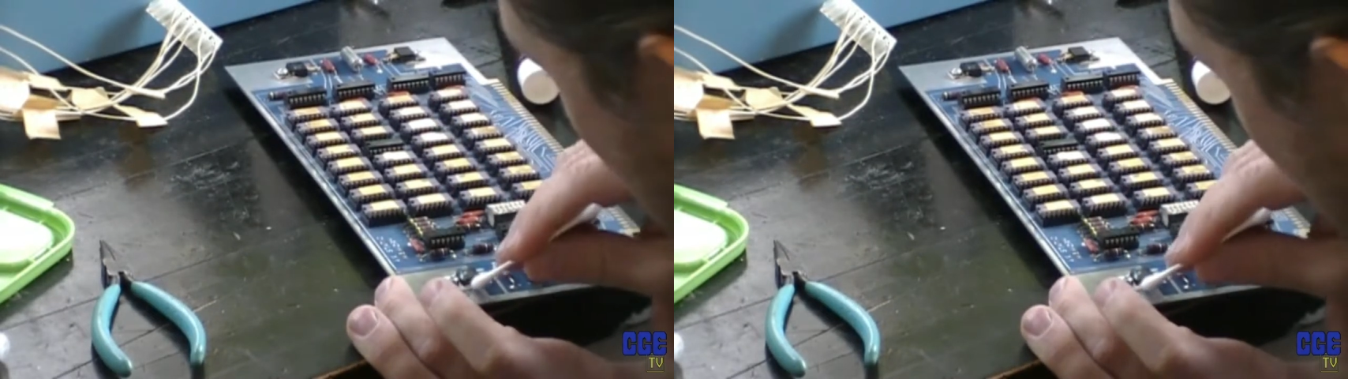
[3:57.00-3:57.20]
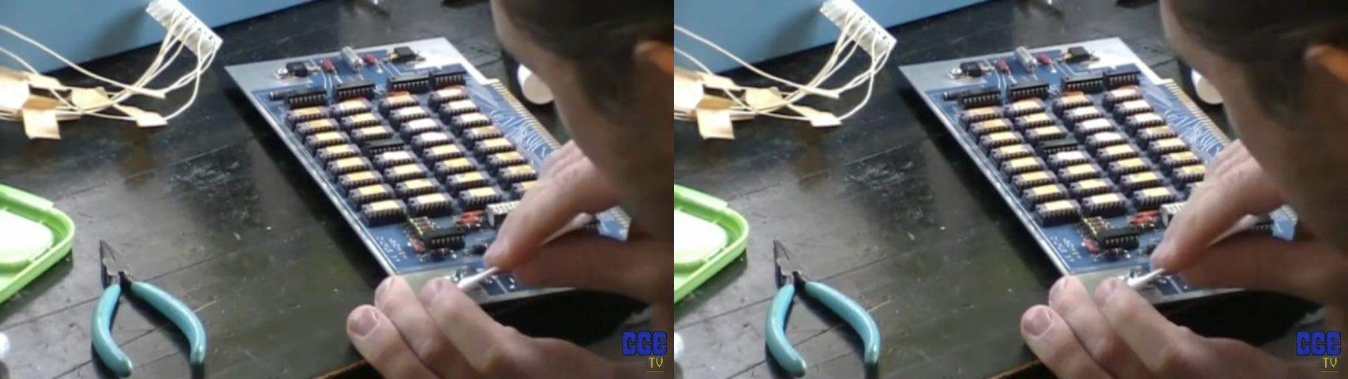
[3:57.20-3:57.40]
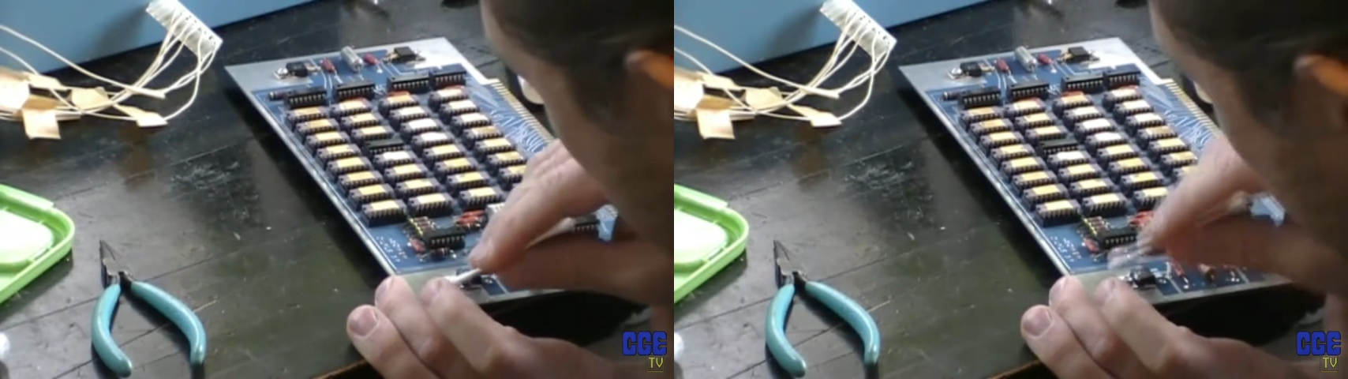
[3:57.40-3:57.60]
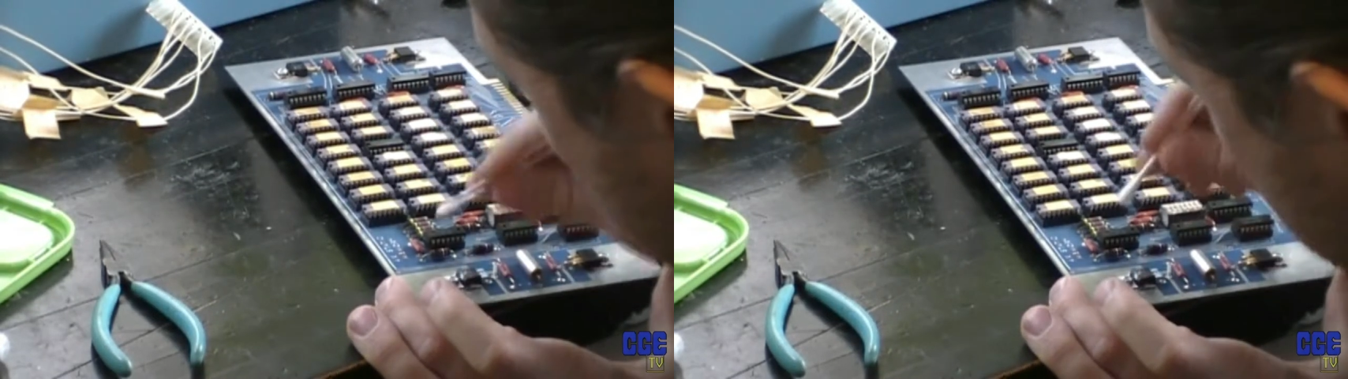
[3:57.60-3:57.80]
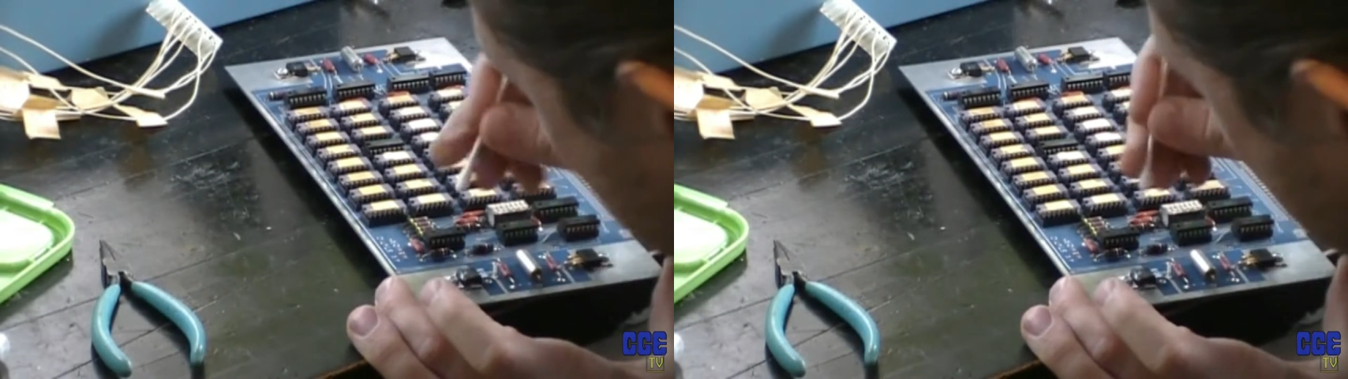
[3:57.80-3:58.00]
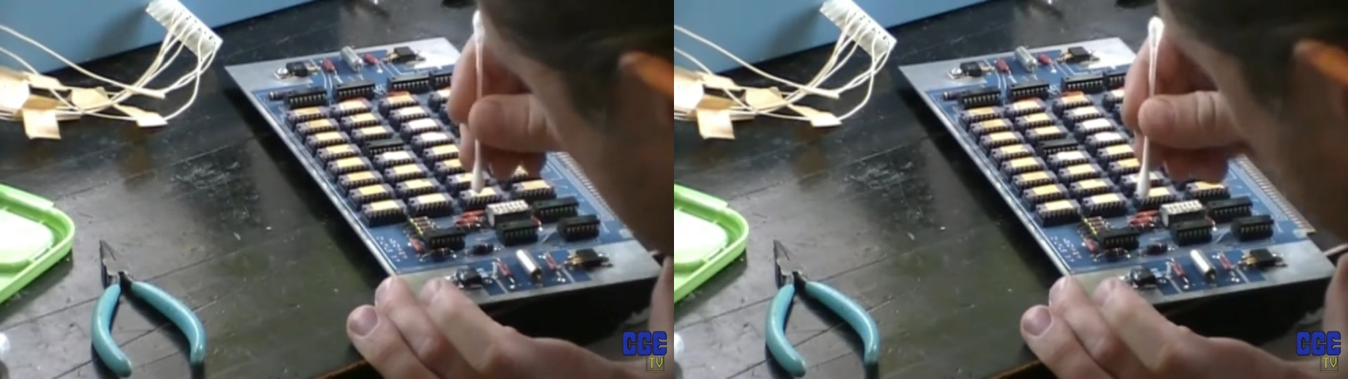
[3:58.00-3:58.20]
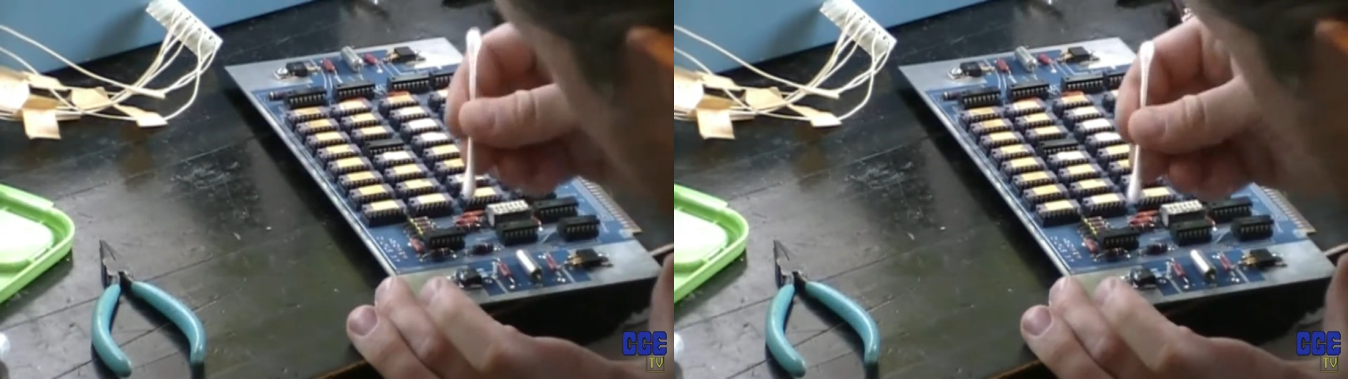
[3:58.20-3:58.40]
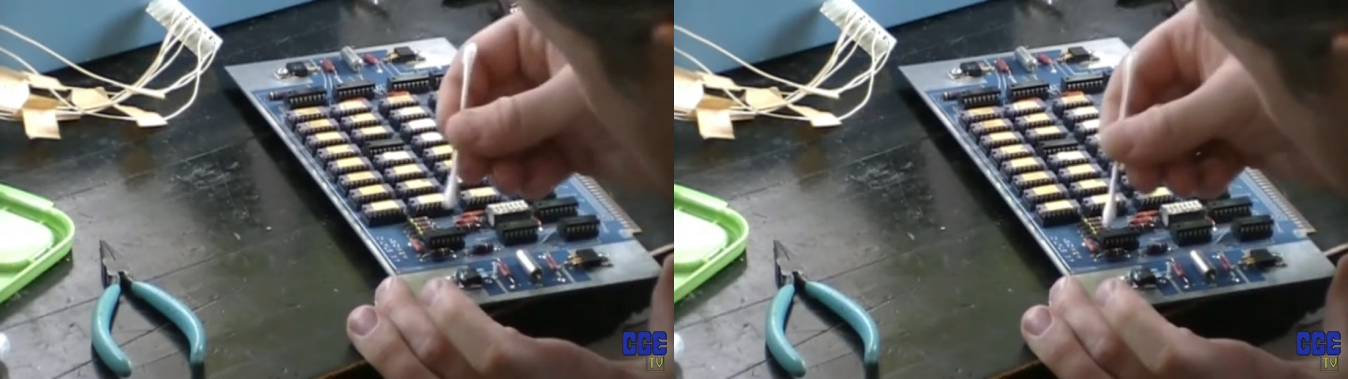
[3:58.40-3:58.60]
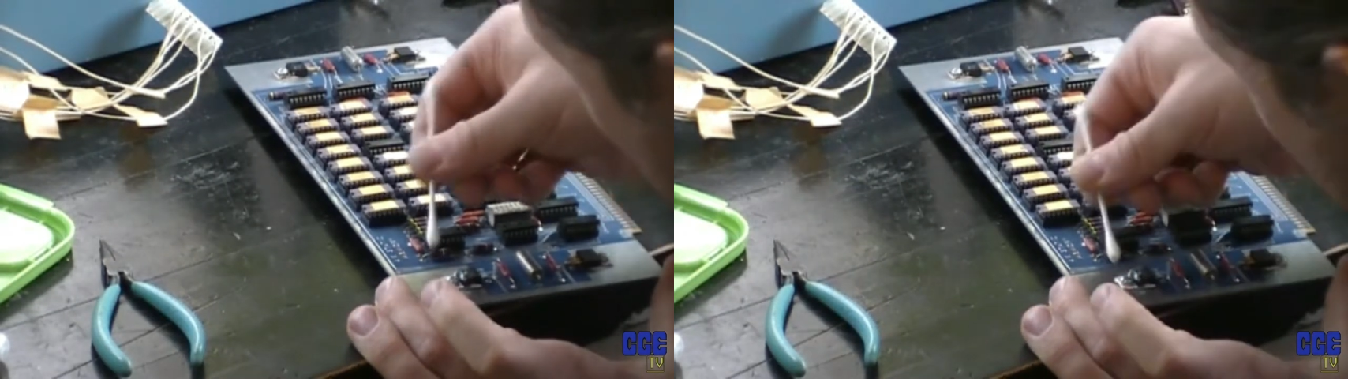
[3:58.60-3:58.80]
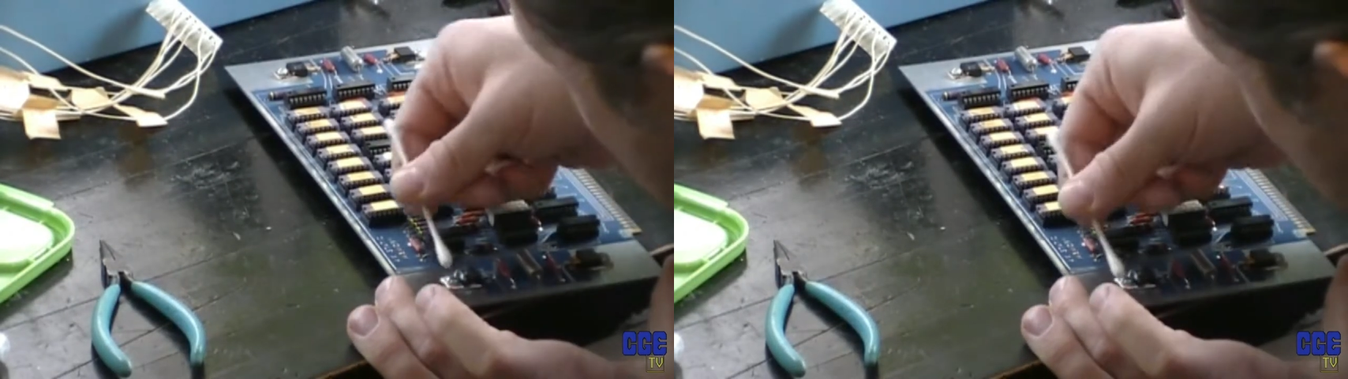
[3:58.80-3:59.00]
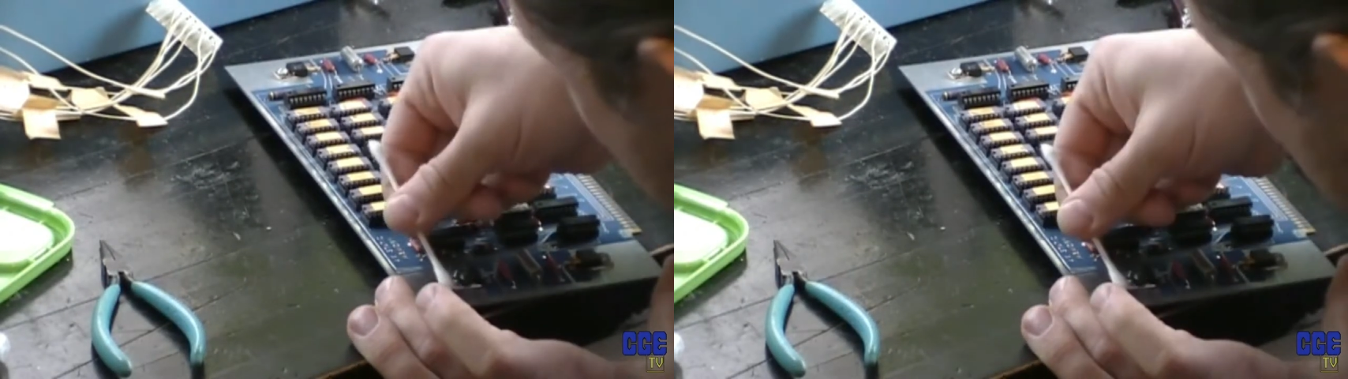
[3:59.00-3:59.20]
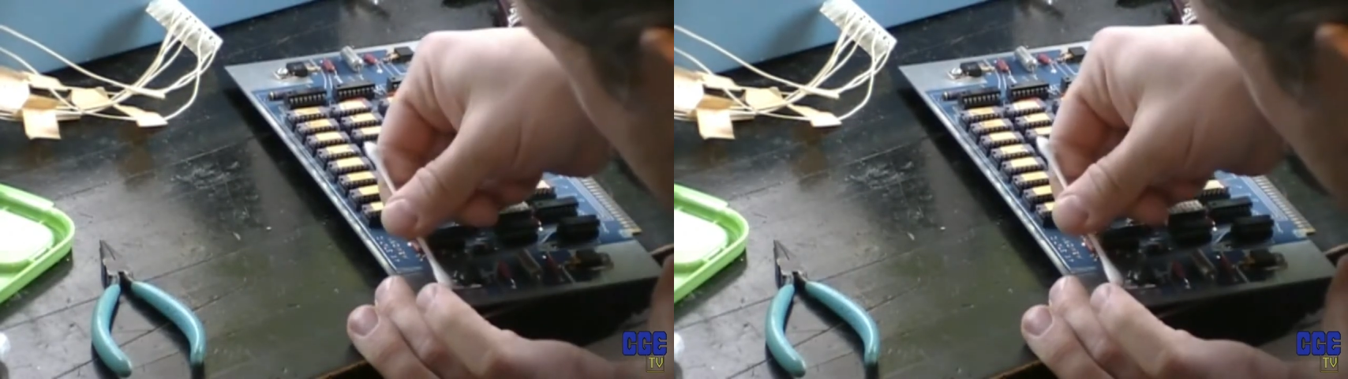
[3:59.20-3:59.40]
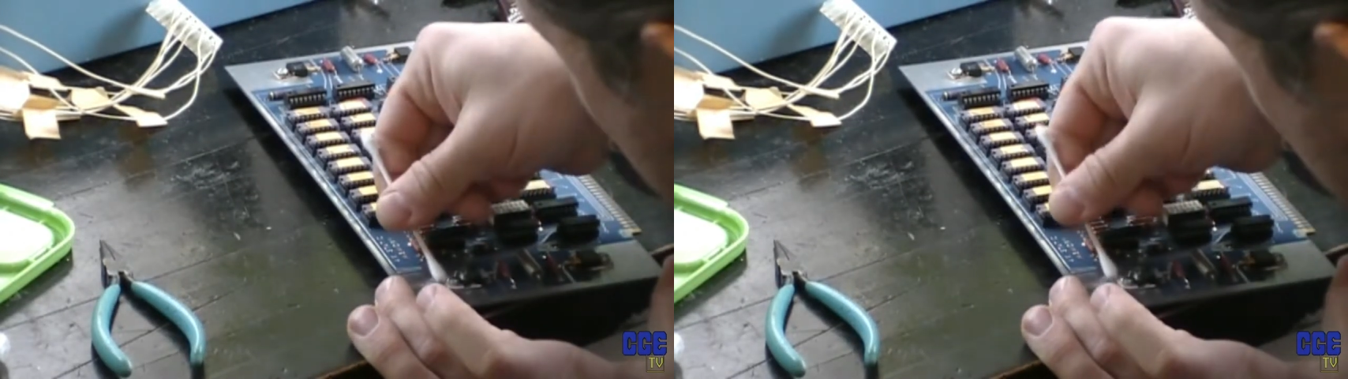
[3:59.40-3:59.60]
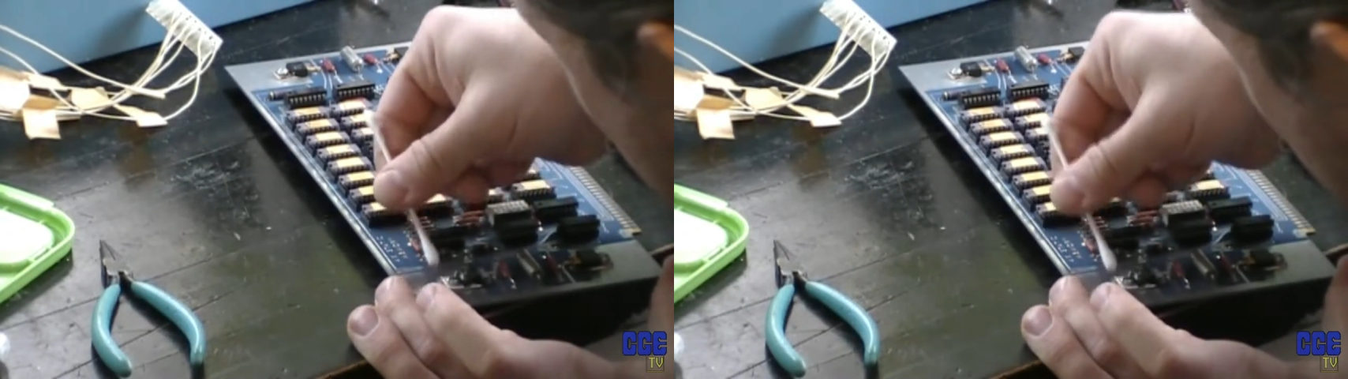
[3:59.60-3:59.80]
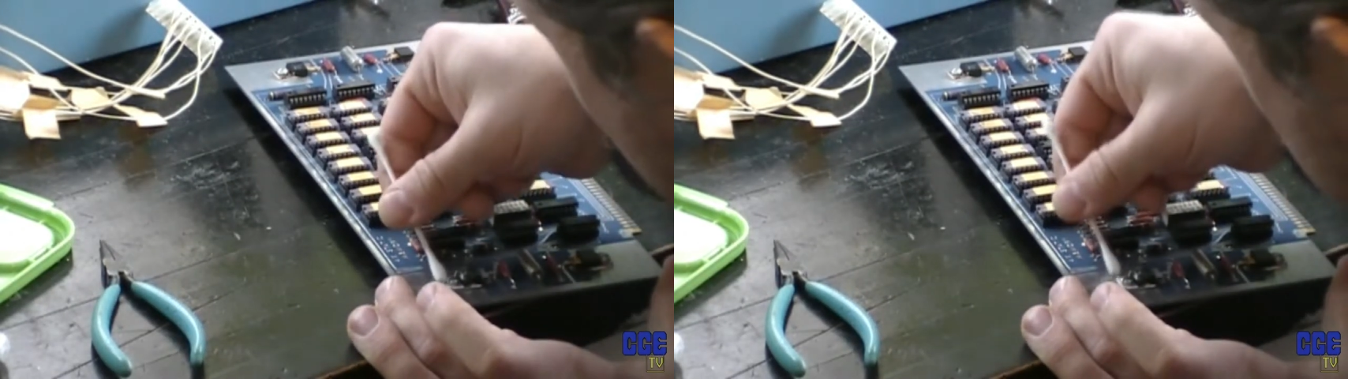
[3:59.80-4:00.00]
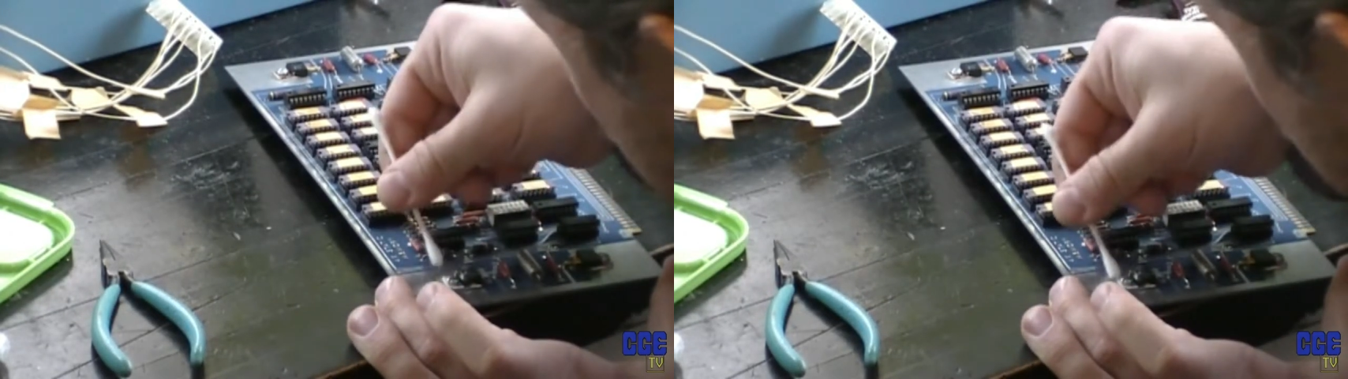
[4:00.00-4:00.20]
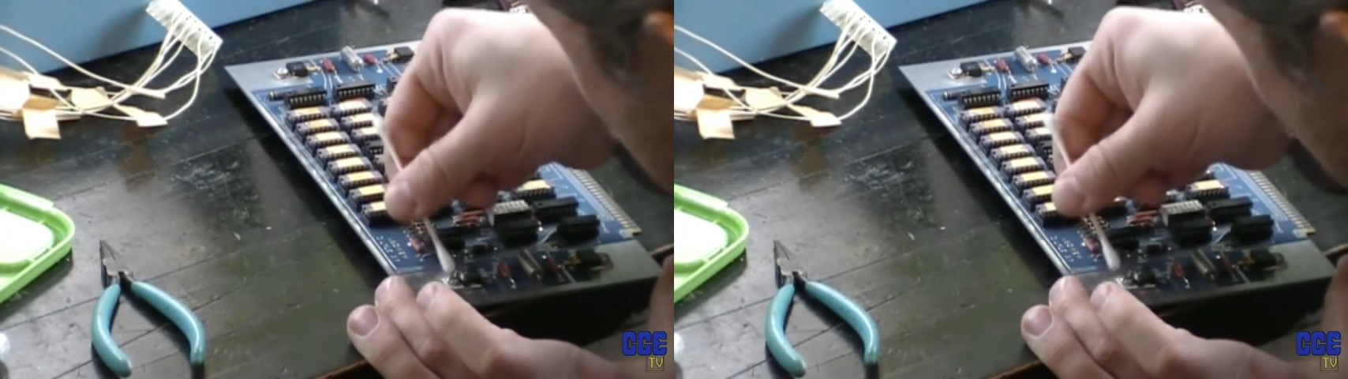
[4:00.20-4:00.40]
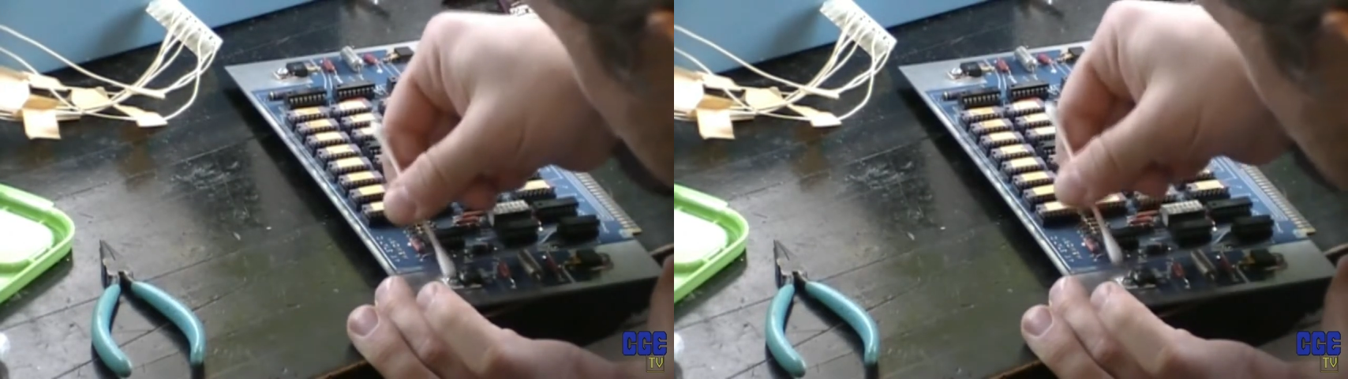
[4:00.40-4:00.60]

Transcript: (no speaker visible)